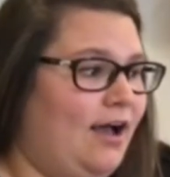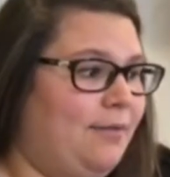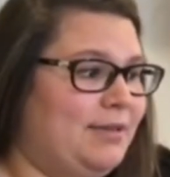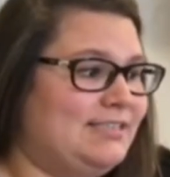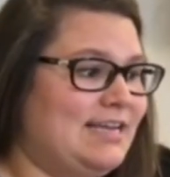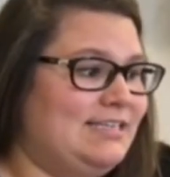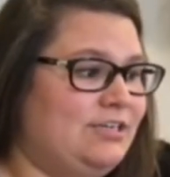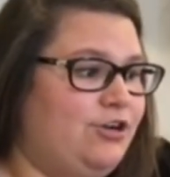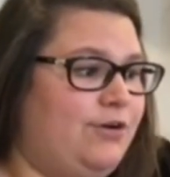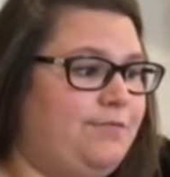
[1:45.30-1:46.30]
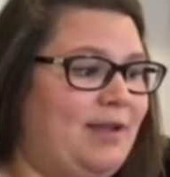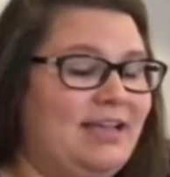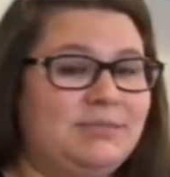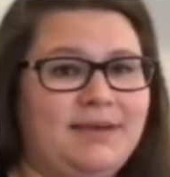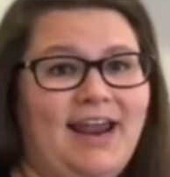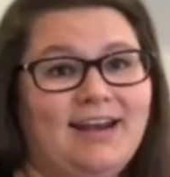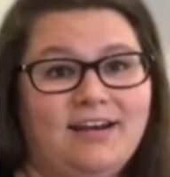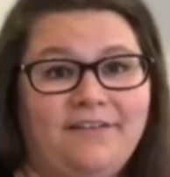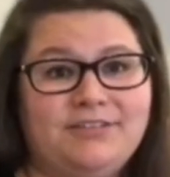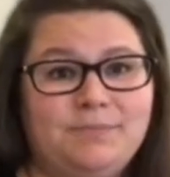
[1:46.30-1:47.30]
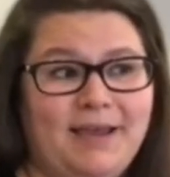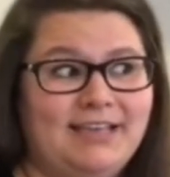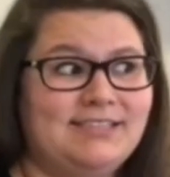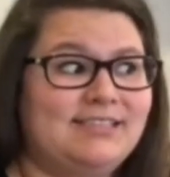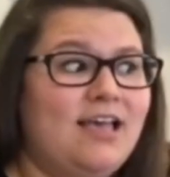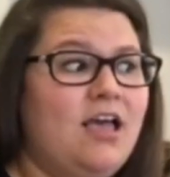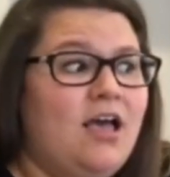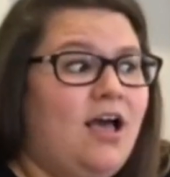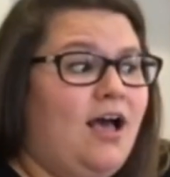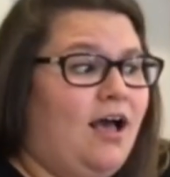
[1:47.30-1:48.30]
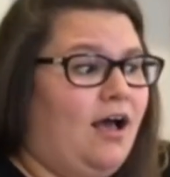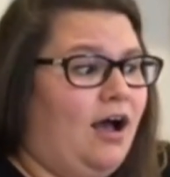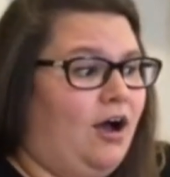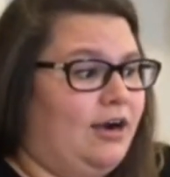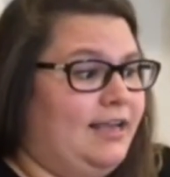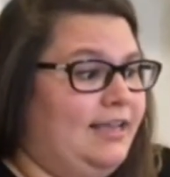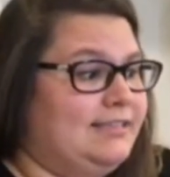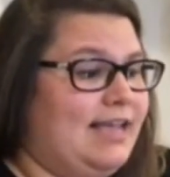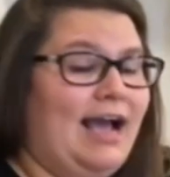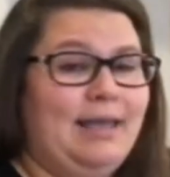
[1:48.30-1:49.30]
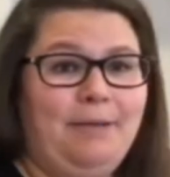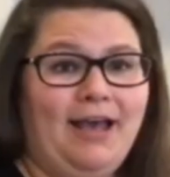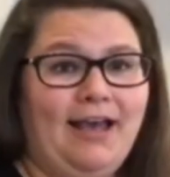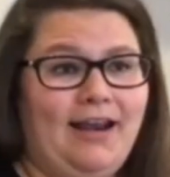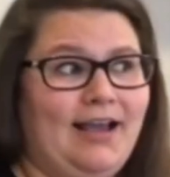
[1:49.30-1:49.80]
because I didn't know if my husband had enough space on his iPad.